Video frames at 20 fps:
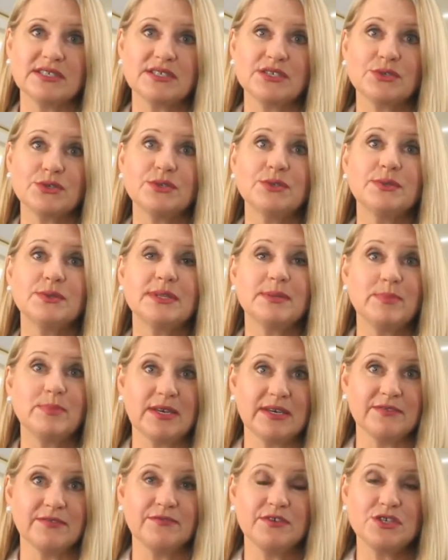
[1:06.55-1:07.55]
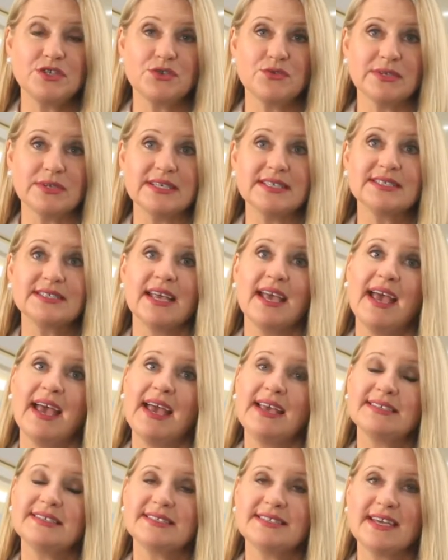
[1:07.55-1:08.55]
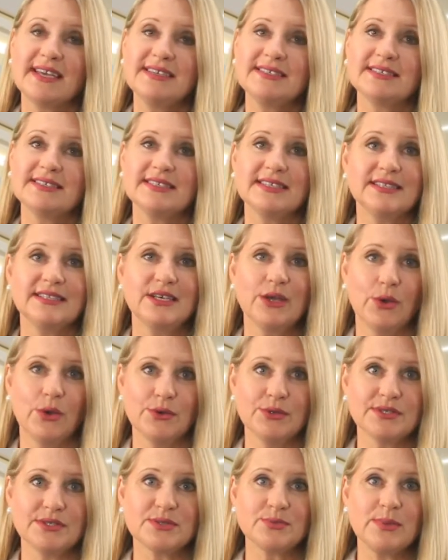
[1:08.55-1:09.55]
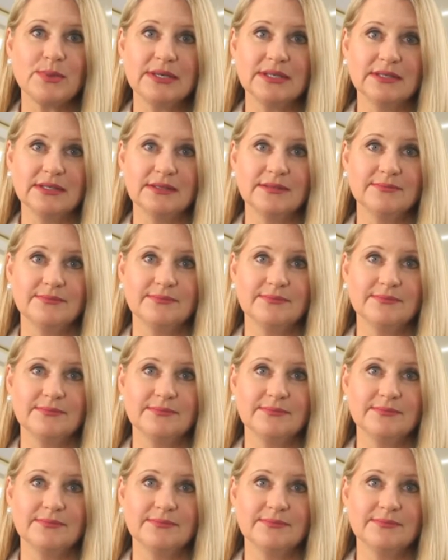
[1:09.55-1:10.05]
to the beneficiaries as stated in the owner's will.